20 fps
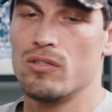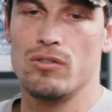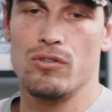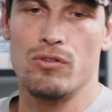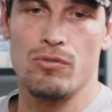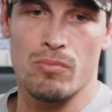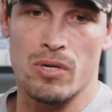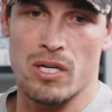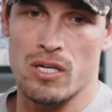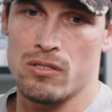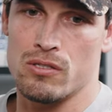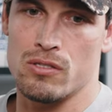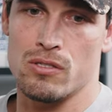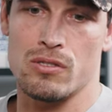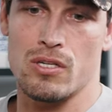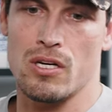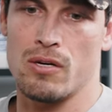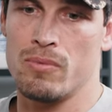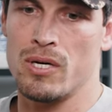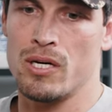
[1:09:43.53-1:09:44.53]
you might have
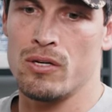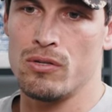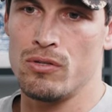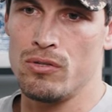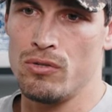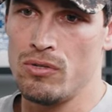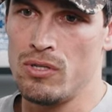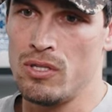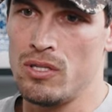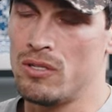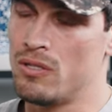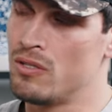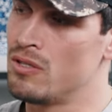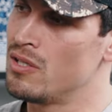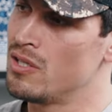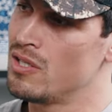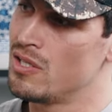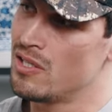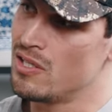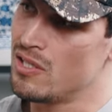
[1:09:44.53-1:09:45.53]
just come out of uni and
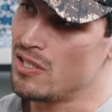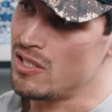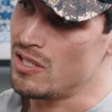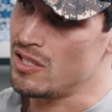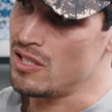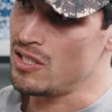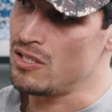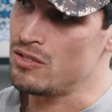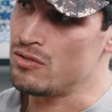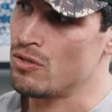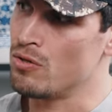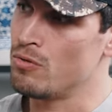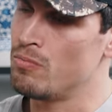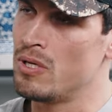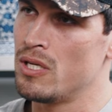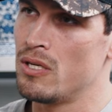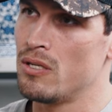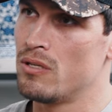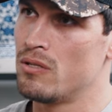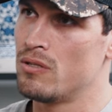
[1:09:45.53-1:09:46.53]
he's no
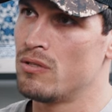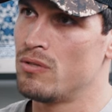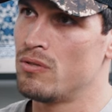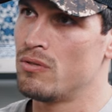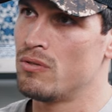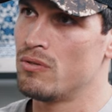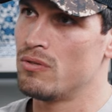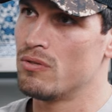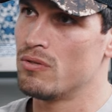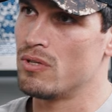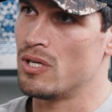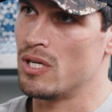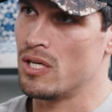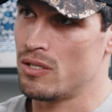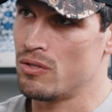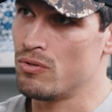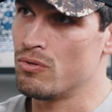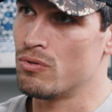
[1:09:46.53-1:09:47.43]
better than you. Like hmm.